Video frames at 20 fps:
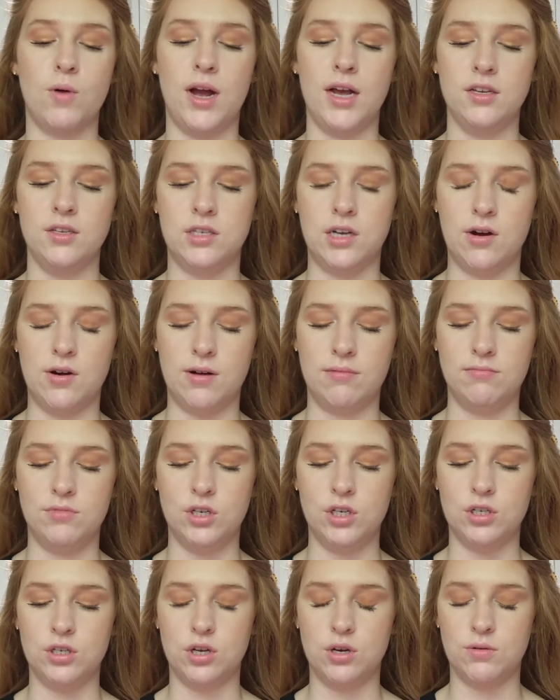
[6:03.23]
way, so I'm
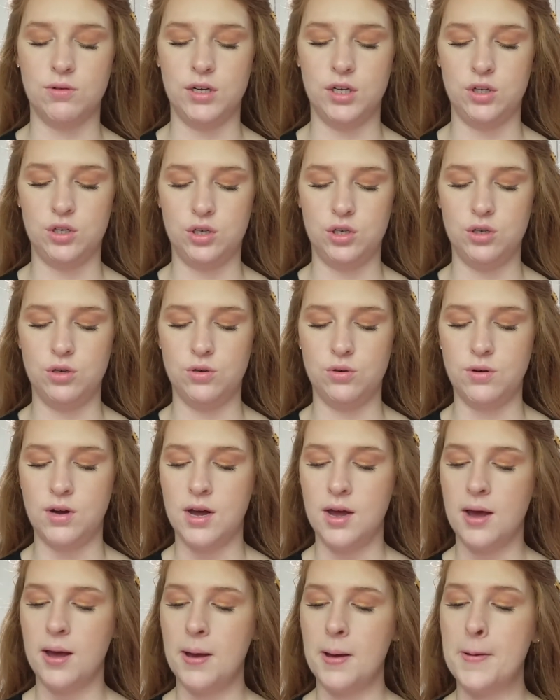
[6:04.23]
just going to,
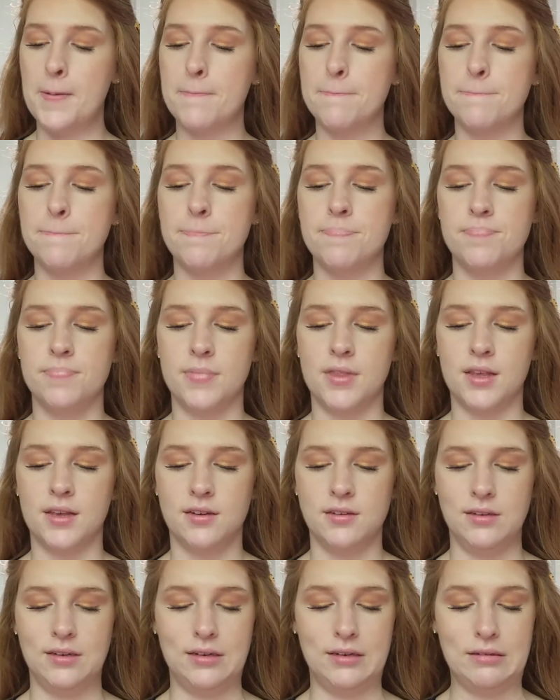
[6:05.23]

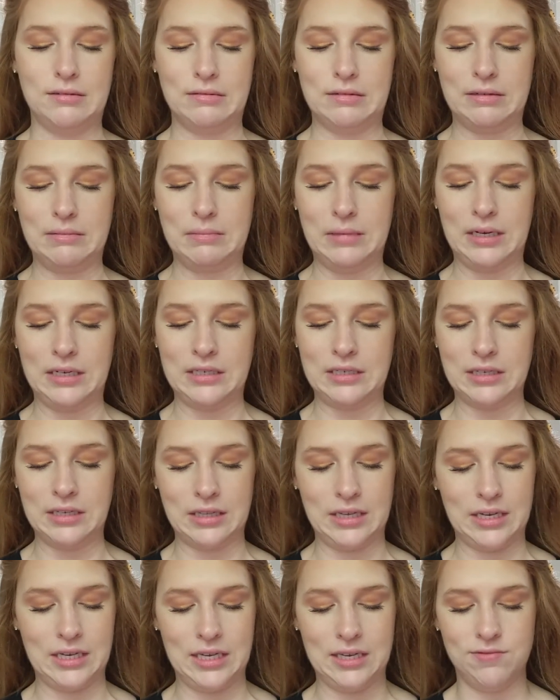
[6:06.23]
you know, I'm actually
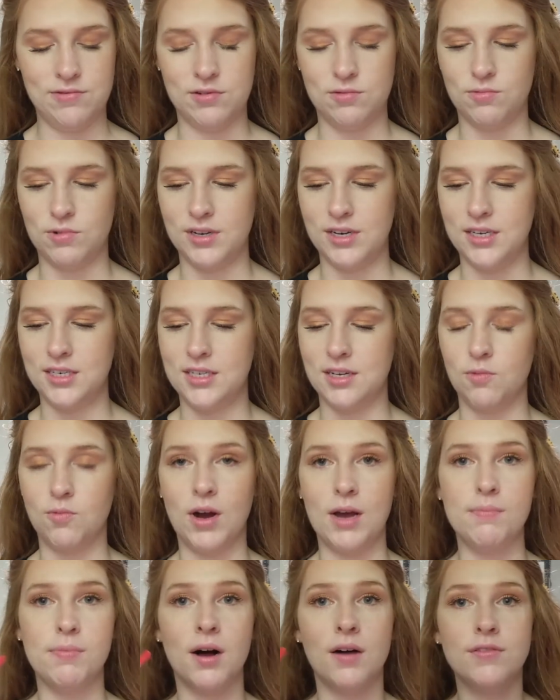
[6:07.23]
like even wanting to
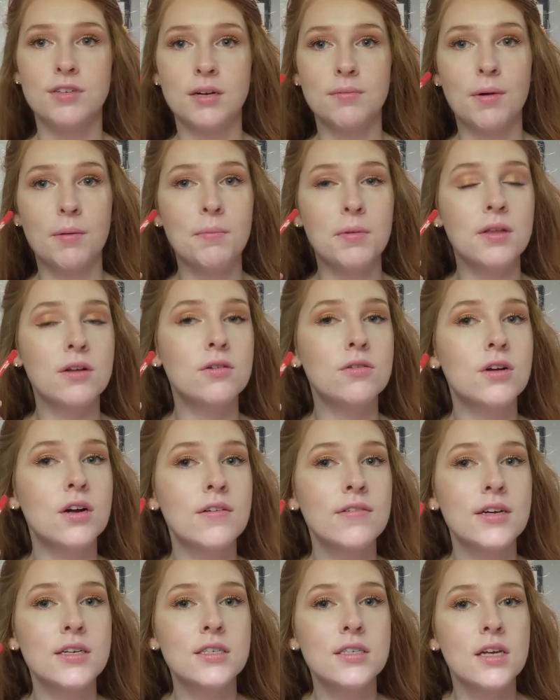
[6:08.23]
wipe off some. I'm a little
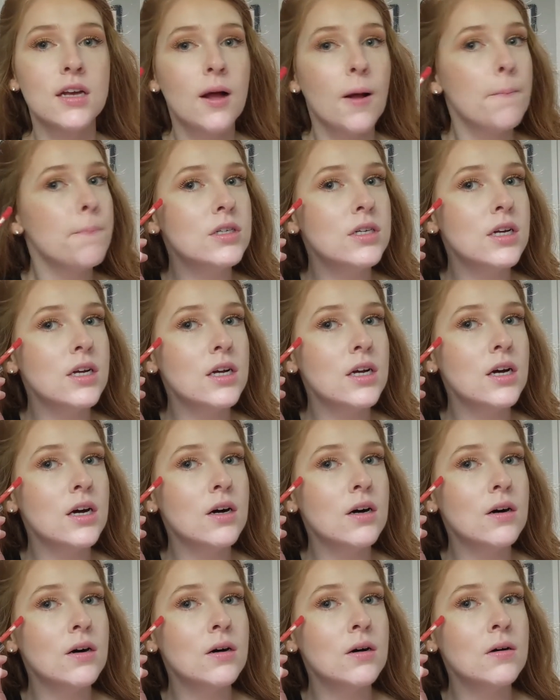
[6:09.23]
nervous. I'm just gonna
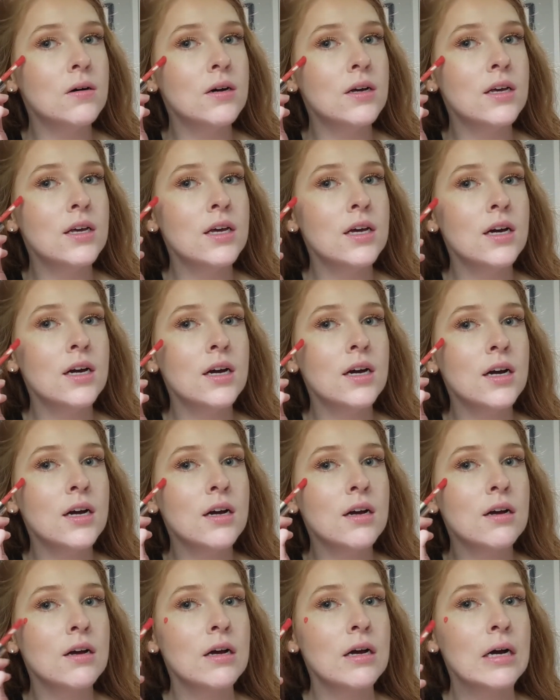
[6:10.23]
go here.
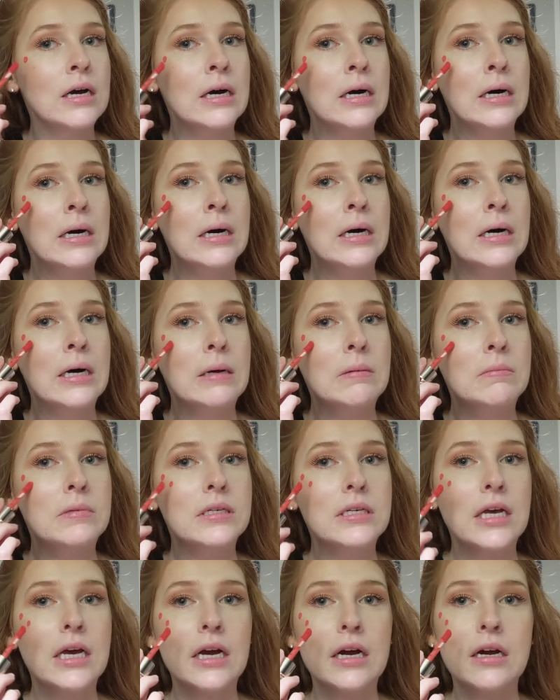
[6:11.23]
I'm
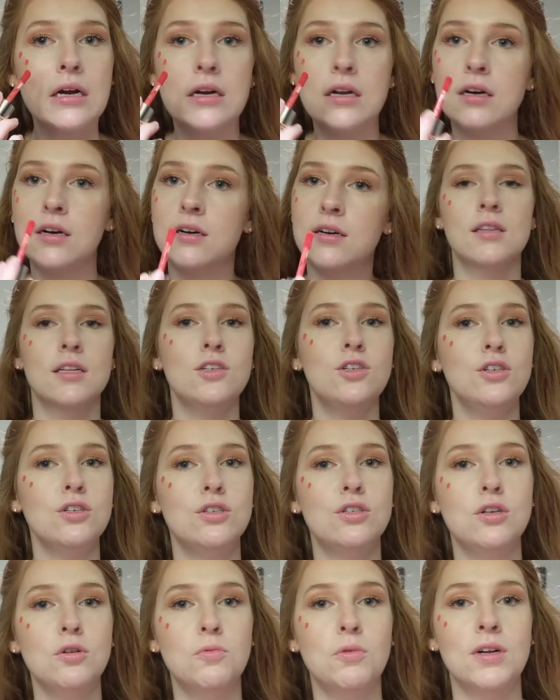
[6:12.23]
scared. Let's
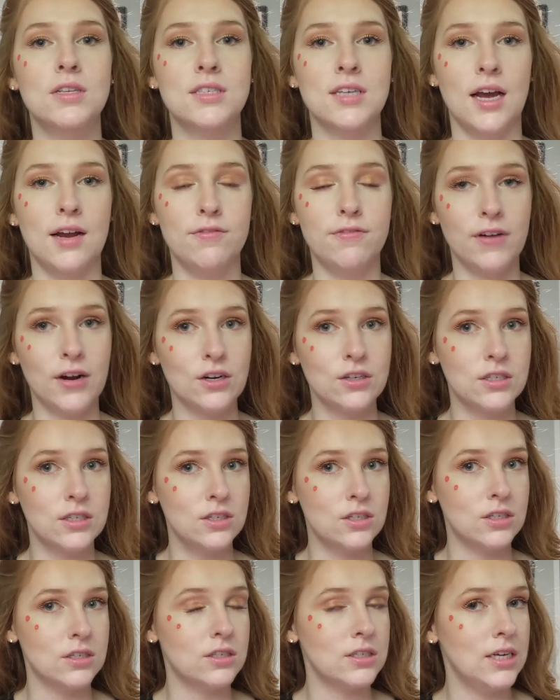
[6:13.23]
just do one side first
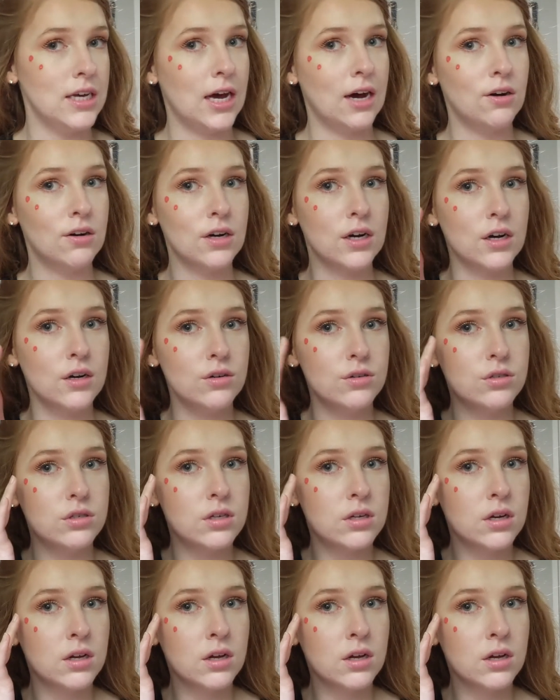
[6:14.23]
and just see how it goes.